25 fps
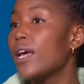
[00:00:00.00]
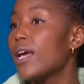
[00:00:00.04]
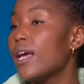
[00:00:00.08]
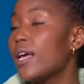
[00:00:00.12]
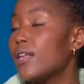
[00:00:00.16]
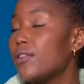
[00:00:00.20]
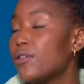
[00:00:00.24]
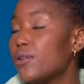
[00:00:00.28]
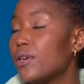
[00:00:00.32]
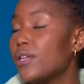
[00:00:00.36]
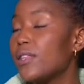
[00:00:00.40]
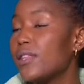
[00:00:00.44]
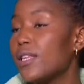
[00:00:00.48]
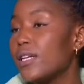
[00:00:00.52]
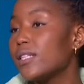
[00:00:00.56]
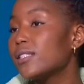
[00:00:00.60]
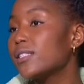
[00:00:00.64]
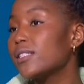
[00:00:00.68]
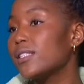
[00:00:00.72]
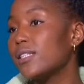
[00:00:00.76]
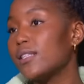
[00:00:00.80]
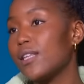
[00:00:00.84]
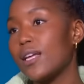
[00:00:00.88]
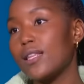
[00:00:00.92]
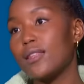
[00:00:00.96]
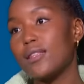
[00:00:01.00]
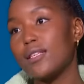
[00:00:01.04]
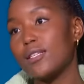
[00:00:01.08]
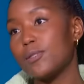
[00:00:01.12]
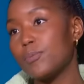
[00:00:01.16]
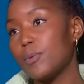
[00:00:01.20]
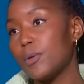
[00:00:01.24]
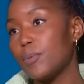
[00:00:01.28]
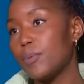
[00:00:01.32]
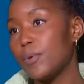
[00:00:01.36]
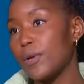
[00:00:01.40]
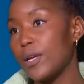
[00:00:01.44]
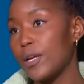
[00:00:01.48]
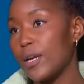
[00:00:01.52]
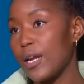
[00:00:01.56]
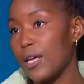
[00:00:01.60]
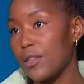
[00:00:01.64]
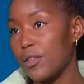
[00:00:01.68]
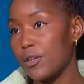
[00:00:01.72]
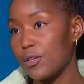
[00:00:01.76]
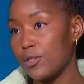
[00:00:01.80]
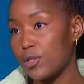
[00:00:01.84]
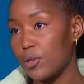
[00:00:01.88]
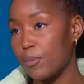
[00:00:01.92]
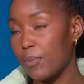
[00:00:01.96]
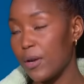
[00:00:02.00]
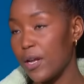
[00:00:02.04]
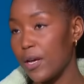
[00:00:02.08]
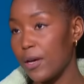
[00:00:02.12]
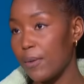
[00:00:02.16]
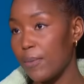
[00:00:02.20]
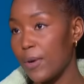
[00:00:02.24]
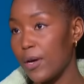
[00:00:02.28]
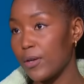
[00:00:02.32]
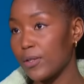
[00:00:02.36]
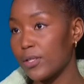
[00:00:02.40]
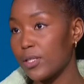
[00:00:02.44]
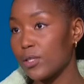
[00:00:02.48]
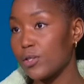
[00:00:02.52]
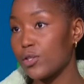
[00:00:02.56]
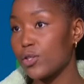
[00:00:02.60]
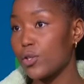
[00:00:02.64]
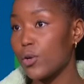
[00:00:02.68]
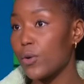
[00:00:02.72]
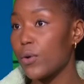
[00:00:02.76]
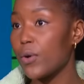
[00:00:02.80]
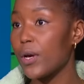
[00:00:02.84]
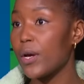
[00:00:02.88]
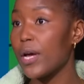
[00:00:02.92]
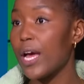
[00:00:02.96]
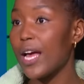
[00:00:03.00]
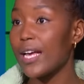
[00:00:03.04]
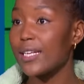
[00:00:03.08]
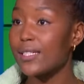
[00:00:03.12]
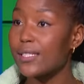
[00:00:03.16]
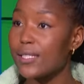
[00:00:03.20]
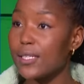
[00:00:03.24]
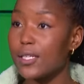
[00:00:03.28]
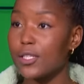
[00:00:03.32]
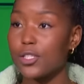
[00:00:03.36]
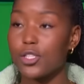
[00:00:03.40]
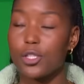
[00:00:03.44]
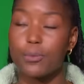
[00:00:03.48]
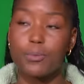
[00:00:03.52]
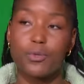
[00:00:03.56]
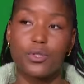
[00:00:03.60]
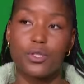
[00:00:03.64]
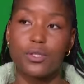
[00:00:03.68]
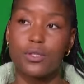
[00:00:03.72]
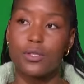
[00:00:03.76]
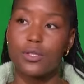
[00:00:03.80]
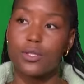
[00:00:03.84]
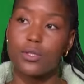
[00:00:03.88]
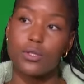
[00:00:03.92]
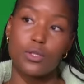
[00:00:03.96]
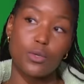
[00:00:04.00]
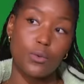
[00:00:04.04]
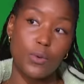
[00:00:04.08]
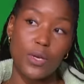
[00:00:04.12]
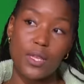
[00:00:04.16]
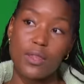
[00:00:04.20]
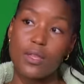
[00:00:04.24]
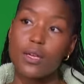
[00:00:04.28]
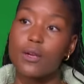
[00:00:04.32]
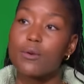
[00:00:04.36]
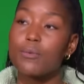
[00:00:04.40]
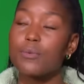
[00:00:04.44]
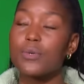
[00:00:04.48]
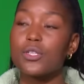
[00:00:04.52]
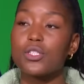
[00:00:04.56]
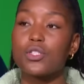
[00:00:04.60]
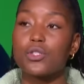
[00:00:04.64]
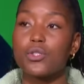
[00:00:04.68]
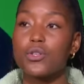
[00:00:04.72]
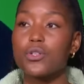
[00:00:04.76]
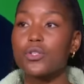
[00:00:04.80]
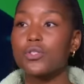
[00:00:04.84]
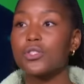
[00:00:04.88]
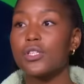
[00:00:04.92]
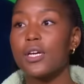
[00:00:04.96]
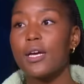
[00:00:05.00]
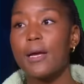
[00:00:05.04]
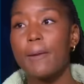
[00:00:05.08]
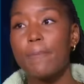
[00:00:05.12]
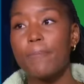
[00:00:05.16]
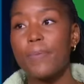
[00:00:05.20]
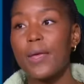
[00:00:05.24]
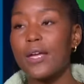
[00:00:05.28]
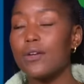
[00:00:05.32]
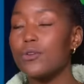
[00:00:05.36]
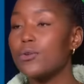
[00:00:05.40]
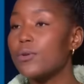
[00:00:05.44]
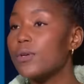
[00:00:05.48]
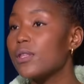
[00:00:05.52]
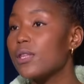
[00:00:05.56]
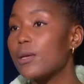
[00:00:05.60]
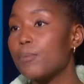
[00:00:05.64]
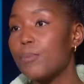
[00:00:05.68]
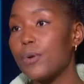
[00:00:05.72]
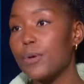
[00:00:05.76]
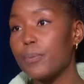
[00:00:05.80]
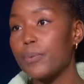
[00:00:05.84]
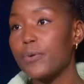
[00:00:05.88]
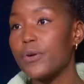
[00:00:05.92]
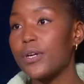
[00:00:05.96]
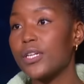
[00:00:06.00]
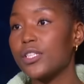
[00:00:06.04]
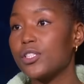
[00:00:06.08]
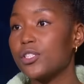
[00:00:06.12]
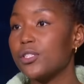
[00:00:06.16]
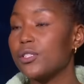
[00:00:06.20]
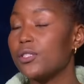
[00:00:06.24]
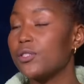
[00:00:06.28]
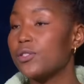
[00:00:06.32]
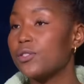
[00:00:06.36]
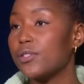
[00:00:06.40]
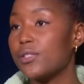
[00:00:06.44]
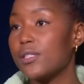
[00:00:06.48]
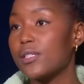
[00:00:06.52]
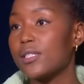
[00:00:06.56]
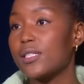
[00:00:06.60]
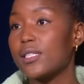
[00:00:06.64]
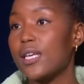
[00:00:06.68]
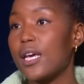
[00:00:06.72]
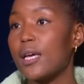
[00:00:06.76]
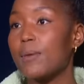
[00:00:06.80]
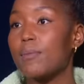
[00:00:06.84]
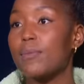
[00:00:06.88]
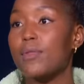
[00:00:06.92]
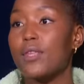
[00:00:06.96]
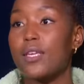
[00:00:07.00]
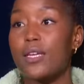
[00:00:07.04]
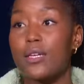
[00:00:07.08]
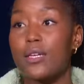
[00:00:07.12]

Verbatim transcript: And you can then see that these people are nothing to play about. And so as the Egyptians doing their research and doing their preparation into this game, they're